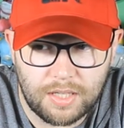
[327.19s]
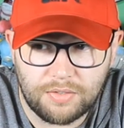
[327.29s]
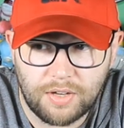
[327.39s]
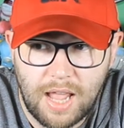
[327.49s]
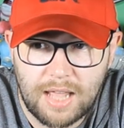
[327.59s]

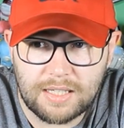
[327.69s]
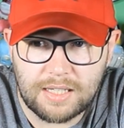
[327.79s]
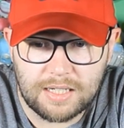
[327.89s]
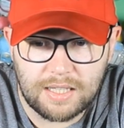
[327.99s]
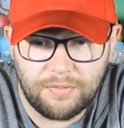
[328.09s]
It's for the
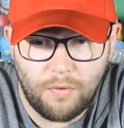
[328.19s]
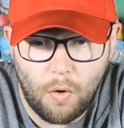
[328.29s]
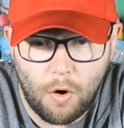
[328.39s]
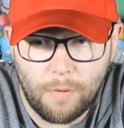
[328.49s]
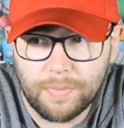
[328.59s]

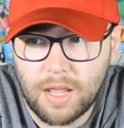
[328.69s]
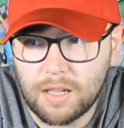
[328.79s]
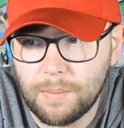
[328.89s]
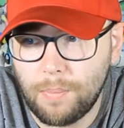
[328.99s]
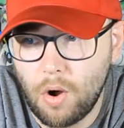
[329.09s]
N64.
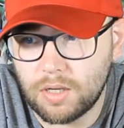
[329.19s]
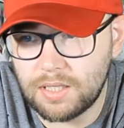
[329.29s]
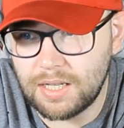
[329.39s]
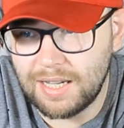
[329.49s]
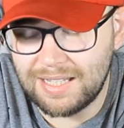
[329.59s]
The
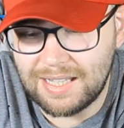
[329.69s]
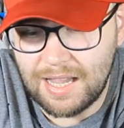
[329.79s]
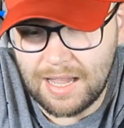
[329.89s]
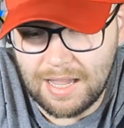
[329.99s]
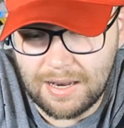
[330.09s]
box is
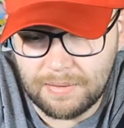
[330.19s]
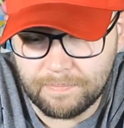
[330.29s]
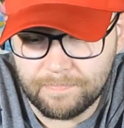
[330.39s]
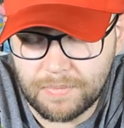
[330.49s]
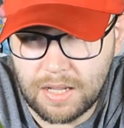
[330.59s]
in.
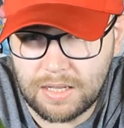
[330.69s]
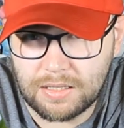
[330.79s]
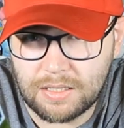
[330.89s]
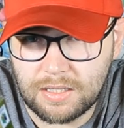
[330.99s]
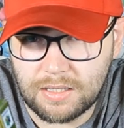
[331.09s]

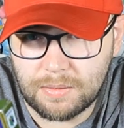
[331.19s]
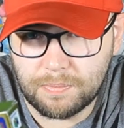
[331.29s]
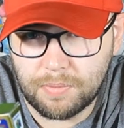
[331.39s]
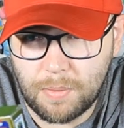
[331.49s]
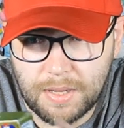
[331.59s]

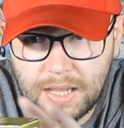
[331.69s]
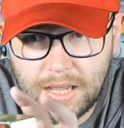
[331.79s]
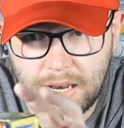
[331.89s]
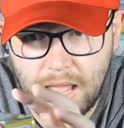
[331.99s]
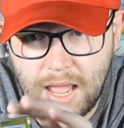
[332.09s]
It's
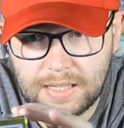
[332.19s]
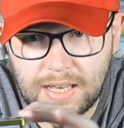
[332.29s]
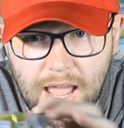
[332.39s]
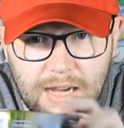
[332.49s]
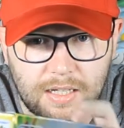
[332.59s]

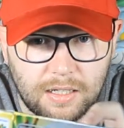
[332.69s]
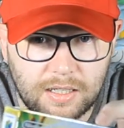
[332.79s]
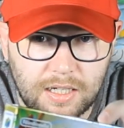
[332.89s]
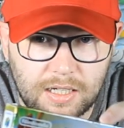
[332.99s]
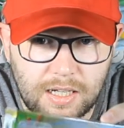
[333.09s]
in excellent
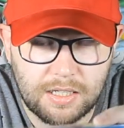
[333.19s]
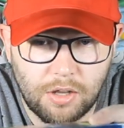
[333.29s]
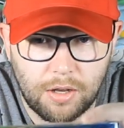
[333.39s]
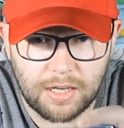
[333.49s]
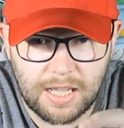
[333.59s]
condition. It's
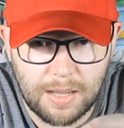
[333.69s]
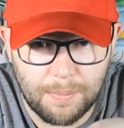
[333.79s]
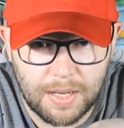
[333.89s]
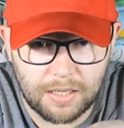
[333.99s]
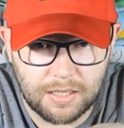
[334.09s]
not near
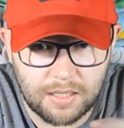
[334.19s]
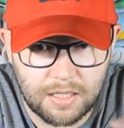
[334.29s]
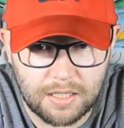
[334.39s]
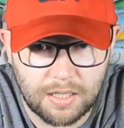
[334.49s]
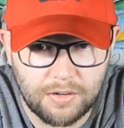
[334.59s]
mint
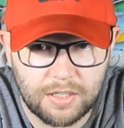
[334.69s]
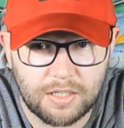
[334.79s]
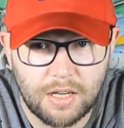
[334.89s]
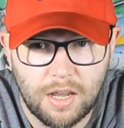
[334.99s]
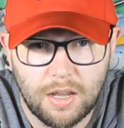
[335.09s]
condition. There
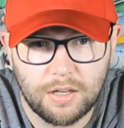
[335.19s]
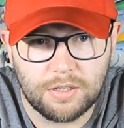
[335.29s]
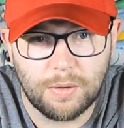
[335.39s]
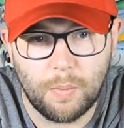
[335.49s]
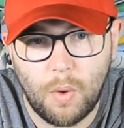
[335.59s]
is
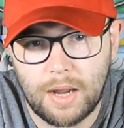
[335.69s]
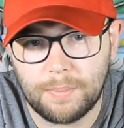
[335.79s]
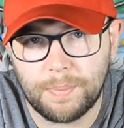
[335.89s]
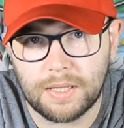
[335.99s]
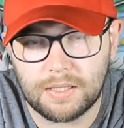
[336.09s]
some
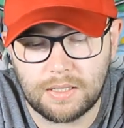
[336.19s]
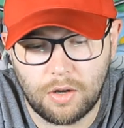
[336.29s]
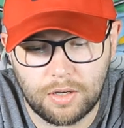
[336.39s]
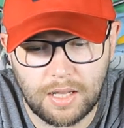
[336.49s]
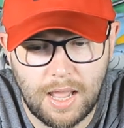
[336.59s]
white bits
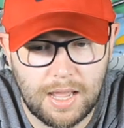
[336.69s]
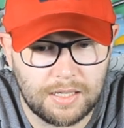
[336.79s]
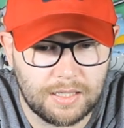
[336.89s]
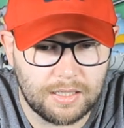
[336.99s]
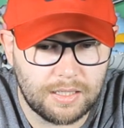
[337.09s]
on the
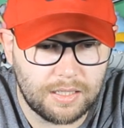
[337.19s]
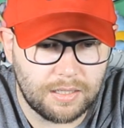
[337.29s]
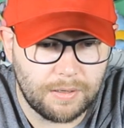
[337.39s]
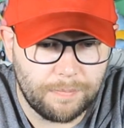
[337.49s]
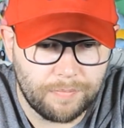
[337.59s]

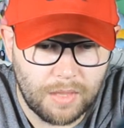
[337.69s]
edges.